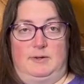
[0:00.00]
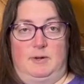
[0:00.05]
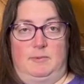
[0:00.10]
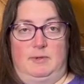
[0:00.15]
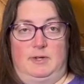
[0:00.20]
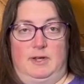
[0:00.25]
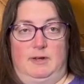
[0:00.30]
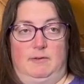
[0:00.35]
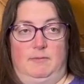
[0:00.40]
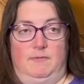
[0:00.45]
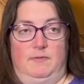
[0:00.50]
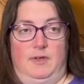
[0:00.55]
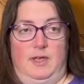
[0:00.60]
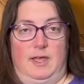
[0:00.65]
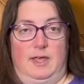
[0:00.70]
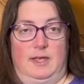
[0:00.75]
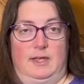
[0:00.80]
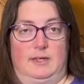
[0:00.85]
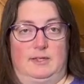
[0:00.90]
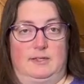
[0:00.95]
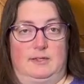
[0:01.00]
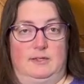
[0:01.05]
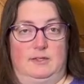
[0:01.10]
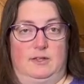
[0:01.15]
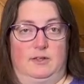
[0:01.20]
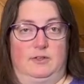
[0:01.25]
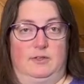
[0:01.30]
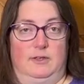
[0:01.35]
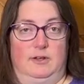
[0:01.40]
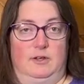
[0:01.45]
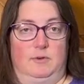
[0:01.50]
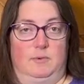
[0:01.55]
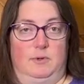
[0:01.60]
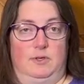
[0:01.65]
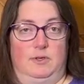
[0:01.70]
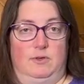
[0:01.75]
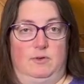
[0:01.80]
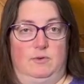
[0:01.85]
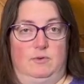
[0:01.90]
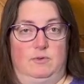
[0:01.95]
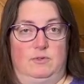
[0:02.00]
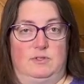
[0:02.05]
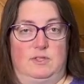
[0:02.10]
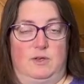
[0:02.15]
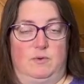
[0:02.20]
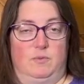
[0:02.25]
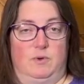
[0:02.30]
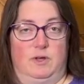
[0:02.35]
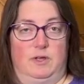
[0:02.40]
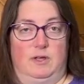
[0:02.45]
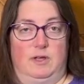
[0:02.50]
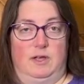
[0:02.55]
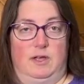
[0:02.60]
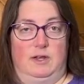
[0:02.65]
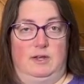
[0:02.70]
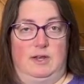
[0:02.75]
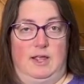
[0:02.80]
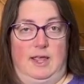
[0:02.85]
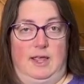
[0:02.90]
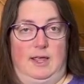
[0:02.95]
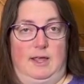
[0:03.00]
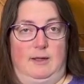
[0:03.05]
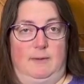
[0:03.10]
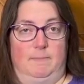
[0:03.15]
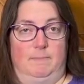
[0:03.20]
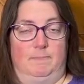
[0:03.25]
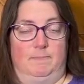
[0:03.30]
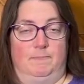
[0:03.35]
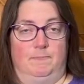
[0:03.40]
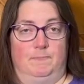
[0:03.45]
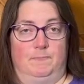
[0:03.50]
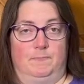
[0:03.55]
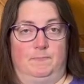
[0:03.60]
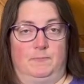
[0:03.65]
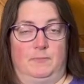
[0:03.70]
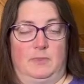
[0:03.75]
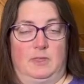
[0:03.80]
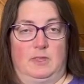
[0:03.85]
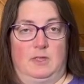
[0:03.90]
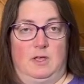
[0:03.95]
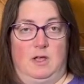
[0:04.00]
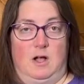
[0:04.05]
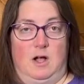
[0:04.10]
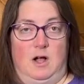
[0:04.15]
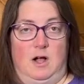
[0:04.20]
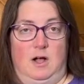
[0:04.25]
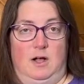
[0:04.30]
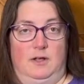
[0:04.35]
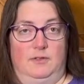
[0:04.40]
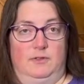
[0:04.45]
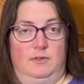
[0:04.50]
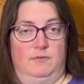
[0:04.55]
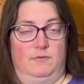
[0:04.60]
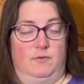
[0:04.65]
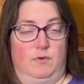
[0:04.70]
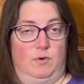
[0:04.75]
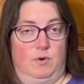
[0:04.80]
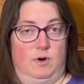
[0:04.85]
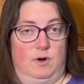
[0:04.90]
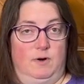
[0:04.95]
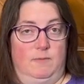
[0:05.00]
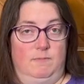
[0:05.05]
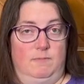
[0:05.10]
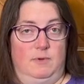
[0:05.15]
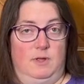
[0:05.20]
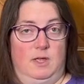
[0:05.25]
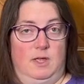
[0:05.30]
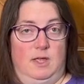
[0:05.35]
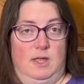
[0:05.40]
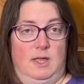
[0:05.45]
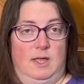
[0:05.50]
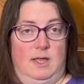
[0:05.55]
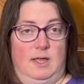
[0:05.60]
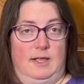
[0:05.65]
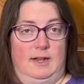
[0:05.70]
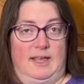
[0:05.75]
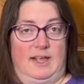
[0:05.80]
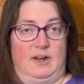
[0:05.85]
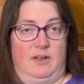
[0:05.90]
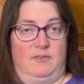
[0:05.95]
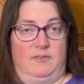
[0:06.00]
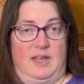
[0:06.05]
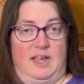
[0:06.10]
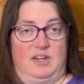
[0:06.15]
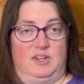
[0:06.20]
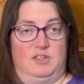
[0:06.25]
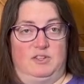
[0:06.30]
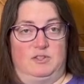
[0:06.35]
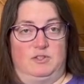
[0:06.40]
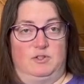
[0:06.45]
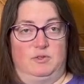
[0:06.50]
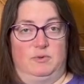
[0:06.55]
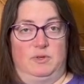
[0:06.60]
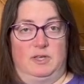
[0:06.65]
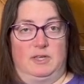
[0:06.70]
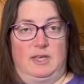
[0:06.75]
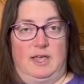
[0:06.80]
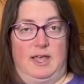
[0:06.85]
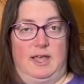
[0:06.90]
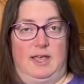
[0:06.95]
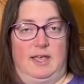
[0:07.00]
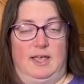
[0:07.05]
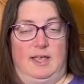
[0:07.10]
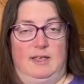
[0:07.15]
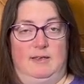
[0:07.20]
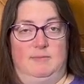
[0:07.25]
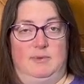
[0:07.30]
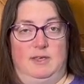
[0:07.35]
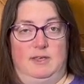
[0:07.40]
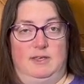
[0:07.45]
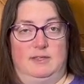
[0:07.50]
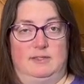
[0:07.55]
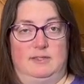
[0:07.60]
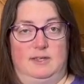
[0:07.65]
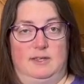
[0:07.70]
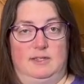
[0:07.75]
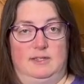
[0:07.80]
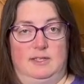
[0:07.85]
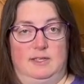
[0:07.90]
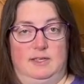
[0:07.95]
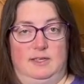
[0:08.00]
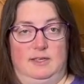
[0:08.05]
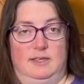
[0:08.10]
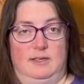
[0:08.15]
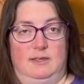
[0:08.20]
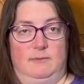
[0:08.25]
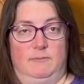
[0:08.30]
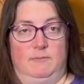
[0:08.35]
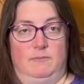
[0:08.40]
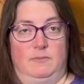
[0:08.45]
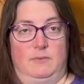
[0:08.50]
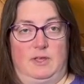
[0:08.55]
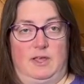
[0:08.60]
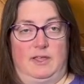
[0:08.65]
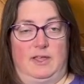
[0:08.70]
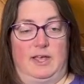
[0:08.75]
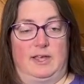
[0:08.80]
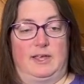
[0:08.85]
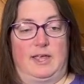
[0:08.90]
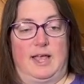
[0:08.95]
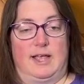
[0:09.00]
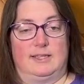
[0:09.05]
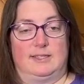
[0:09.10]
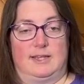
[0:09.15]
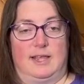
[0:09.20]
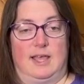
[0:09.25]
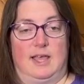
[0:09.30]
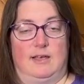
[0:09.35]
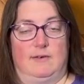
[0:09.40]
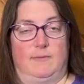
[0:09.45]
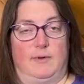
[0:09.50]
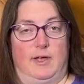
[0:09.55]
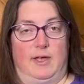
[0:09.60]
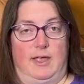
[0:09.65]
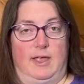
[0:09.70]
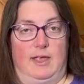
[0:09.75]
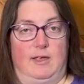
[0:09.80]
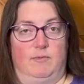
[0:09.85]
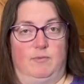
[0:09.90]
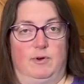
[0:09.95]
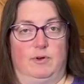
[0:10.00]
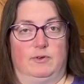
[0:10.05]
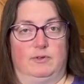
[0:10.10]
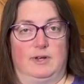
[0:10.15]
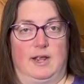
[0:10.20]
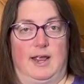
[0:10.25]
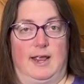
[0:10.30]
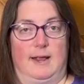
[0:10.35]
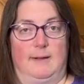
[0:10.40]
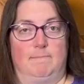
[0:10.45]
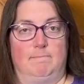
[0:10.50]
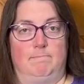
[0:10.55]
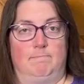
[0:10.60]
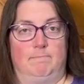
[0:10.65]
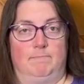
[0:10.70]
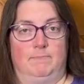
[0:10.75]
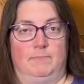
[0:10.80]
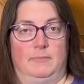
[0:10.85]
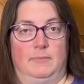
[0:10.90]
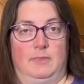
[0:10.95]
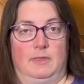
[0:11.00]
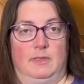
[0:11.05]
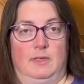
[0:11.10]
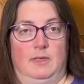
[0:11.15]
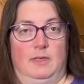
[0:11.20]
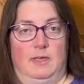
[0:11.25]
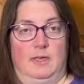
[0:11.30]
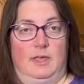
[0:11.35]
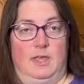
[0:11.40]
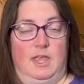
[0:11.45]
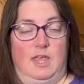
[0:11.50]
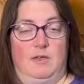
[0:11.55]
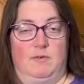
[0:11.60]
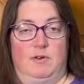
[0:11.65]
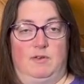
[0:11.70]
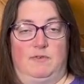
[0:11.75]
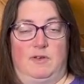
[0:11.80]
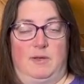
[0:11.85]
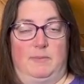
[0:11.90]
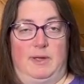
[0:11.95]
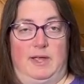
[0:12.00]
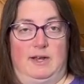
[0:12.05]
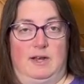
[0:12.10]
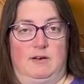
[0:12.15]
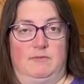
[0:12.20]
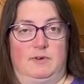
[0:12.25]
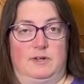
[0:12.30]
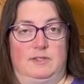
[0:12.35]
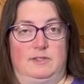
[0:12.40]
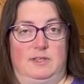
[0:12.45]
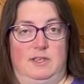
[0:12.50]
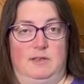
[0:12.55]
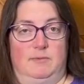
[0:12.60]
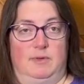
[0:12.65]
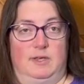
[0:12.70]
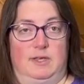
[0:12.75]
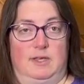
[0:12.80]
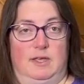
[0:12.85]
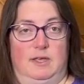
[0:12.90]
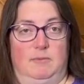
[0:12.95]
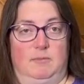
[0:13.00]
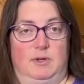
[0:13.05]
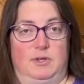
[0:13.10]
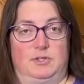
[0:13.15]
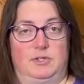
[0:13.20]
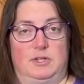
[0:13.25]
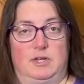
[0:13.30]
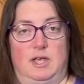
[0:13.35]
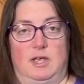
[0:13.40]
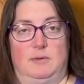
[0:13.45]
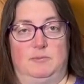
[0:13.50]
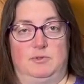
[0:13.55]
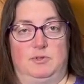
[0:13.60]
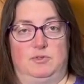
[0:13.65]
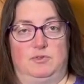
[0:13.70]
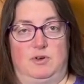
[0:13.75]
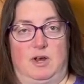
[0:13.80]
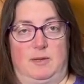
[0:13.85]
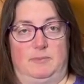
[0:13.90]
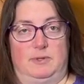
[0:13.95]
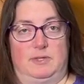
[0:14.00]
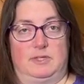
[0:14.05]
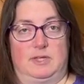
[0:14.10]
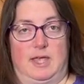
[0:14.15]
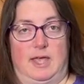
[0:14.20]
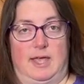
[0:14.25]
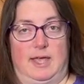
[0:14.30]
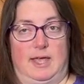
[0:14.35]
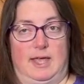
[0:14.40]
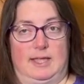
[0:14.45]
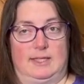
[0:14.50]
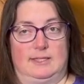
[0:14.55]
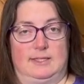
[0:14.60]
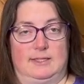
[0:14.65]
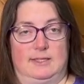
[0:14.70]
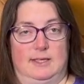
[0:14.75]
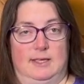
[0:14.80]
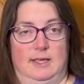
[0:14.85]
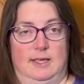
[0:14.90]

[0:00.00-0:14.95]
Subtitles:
him to get him fixed. In the clinic we use, they want a name on the form. And I don't like just doing cat A, B, C, D. I like cats to have a real name, even if I may never see him again, because sometimes you trap these cats